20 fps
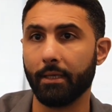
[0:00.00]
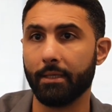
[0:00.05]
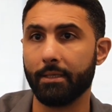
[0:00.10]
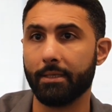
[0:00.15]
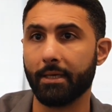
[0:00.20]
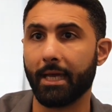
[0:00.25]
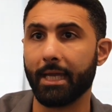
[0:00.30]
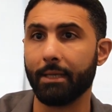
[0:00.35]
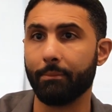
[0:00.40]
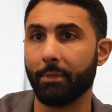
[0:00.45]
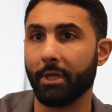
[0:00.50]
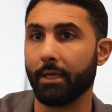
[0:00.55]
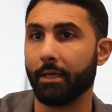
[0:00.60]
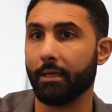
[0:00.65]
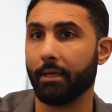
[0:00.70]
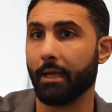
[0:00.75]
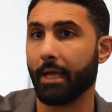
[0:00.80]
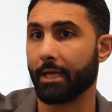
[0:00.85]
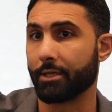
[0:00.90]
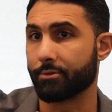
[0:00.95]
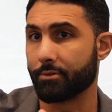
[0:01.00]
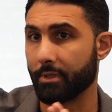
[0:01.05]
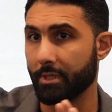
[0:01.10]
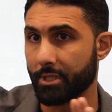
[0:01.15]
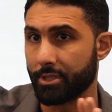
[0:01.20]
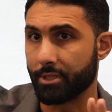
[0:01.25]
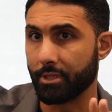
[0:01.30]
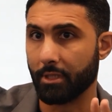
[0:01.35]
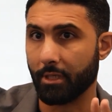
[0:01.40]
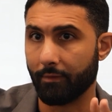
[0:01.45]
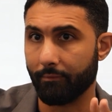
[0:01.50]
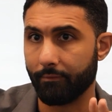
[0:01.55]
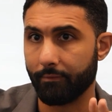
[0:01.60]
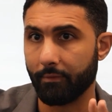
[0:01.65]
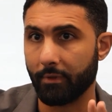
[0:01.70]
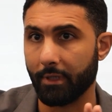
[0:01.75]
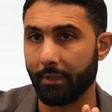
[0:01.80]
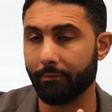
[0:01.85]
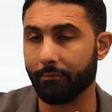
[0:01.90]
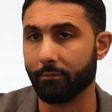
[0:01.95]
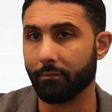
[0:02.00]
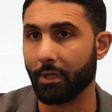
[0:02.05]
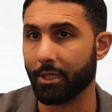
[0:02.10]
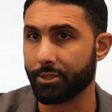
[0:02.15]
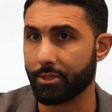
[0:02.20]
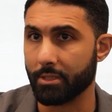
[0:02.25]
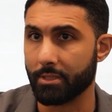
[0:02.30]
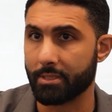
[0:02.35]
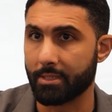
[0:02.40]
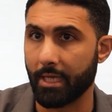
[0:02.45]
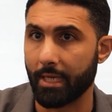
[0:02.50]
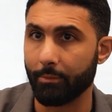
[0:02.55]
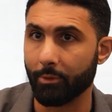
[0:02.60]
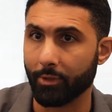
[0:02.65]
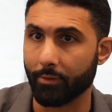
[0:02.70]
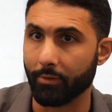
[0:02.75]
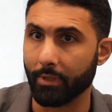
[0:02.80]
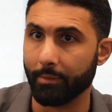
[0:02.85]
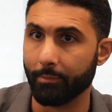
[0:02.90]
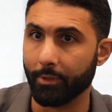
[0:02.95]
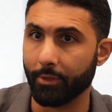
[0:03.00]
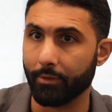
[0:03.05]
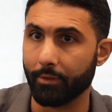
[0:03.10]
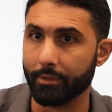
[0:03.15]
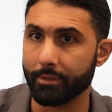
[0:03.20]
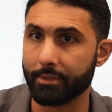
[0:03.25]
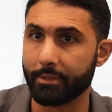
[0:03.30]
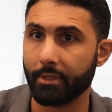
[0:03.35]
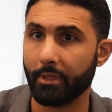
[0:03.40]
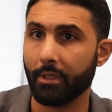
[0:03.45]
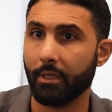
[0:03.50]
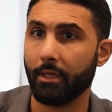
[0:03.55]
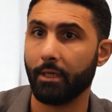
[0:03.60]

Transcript: indictment and extradition of Russian cyber criminals